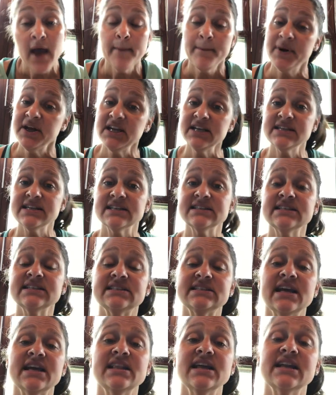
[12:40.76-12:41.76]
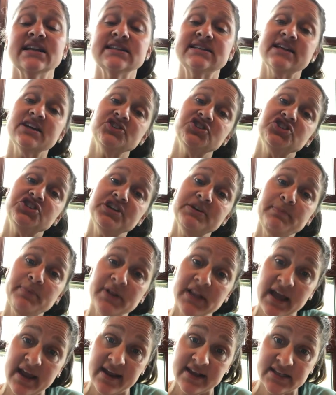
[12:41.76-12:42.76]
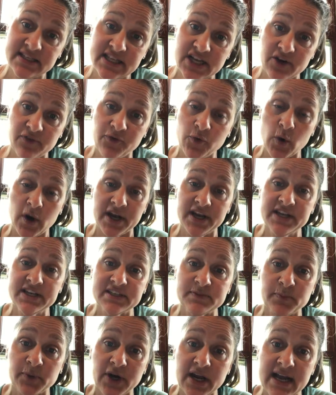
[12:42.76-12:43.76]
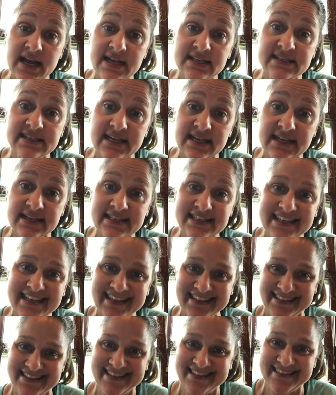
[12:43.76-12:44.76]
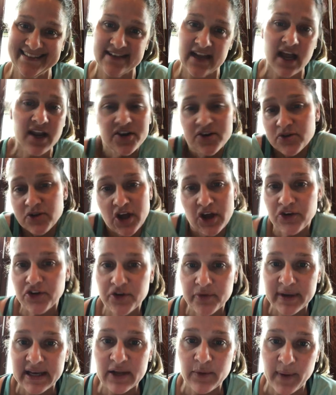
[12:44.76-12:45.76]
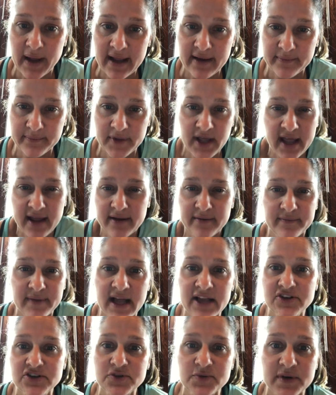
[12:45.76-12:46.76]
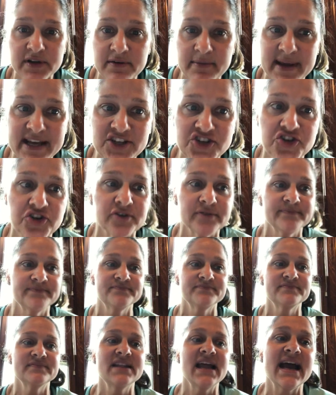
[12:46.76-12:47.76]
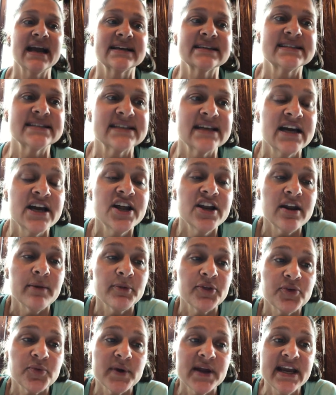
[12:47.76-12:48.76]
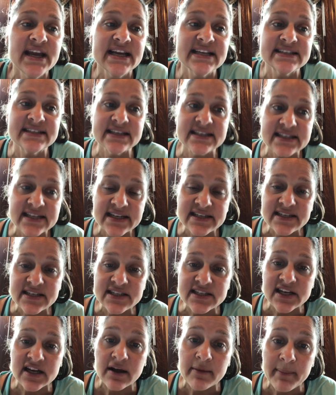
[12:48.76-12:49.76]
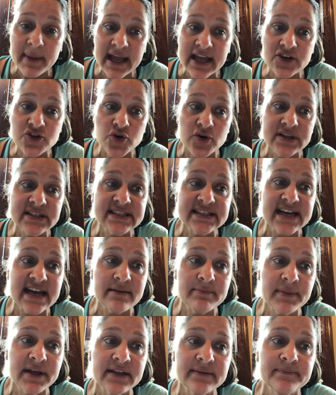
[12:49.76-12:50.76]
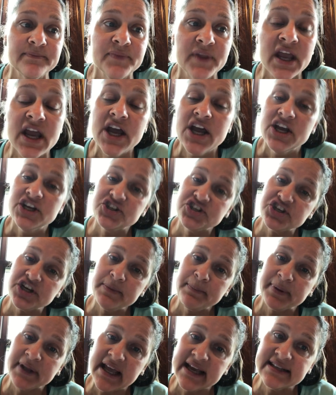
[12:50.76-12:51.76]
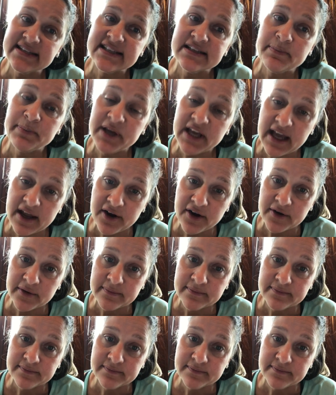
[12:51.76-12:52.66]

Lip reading: But it doesn't say that. It says, she plays, therefore it is present tense. I knew y'all knew anyway, okay? I just wanted to make sure. Next, number 3, is the sentence a command or a statement? She plays the piano.